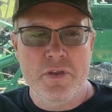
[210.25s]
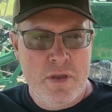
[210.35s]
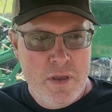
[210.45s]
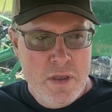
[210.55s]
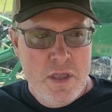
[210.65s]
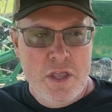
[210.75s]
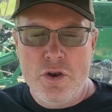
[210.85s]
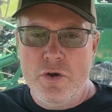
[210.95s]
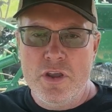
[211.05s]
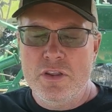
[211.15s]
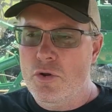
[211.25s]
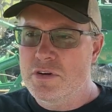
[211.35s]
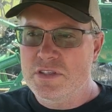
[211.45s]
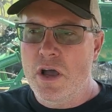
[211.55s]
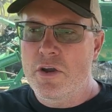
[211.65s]
of
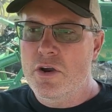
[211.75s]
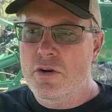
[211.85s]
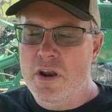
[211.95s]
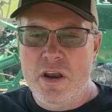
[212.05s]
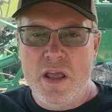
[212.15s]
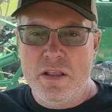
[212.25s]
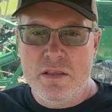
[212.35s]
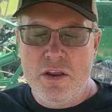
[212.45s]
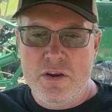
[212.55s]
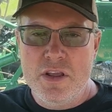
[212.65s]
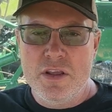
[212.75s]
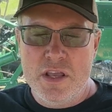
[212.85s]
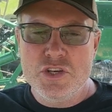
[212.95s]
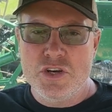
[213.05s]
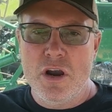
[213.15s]
course now you're running at your
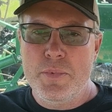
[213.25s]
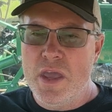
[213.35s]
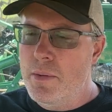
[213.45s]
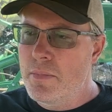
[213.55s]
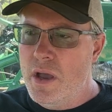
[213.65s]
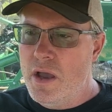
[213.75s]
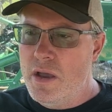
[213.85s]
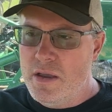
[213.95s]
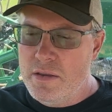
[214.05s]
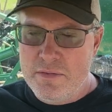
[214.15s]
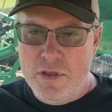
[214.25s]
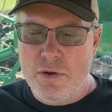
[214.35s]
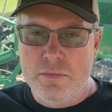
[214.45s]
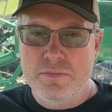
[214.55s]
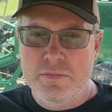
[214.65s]
engine RPM,
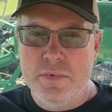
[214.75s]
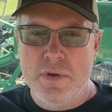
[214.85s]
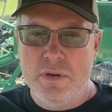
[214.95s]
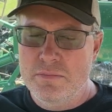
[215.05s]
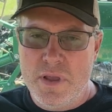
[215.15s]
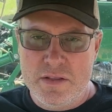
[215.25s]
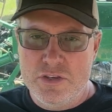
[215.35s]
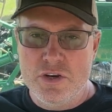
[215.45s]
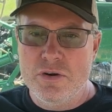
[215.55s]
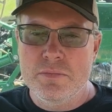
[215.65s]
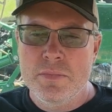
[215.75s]
at your